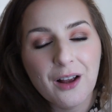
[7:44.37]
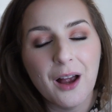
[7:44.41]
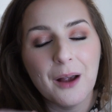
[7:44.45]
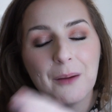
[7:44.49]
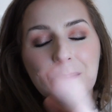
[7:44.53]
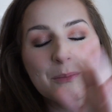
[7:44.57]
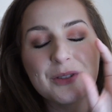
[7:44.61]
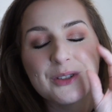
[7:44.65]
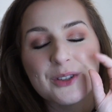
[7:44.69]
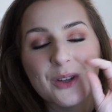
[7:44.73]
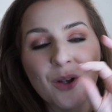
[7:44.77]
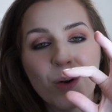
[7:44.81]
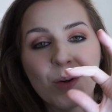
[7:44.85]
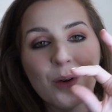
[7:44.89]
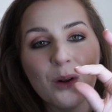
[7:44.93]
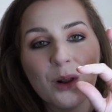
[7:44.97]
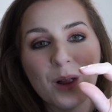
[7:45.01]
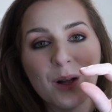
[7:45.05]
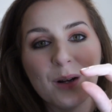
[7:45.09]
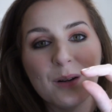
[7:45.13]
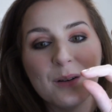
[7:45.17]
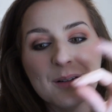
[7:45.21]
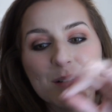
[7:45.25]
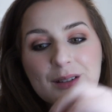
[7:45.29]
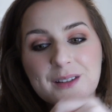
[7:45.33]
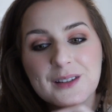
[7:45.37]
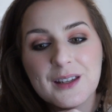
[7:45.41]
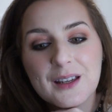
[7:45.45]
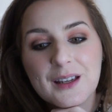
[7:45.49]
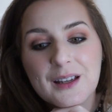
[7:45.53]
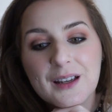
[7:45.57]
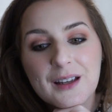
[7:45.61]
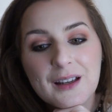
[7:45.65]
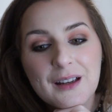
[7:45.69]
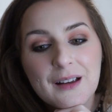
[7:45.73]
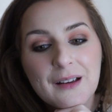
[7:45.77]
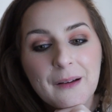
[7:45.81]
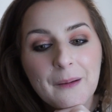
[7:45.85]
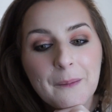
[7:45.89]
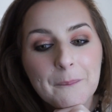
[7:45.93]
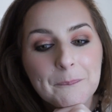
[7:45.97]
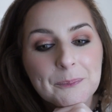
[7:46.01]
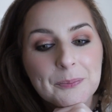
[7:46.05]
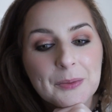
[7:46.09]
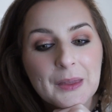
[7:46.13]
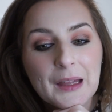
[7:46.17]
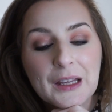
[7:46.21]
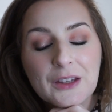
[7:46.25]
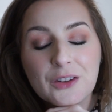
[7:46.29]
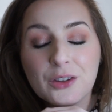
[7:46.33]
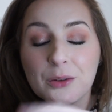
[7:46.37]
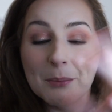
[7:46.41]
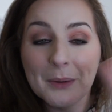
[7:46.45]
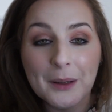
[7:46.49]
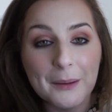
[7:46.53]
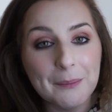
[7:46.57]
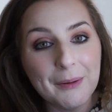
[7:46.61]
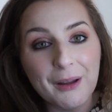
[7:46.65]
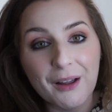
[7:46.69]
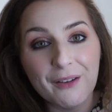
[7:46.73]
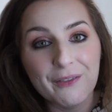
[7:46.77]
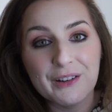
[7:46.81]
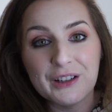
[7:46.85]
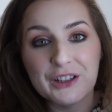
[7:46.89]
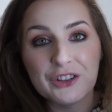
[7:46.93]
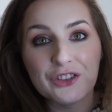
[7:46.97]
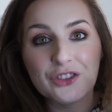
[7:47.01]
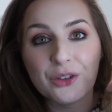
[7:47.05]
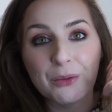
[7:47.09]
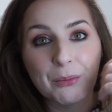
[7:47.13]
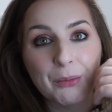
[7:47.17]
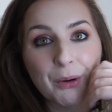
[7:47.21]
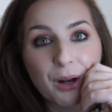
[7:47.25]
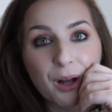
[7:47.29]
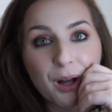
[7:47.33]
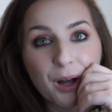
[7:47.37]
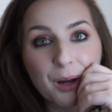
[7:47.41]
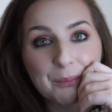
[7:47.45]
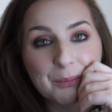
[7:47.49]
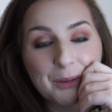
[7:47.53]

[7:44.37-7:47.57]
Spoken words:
I'm so close. So maybe I'll finish tomorrow.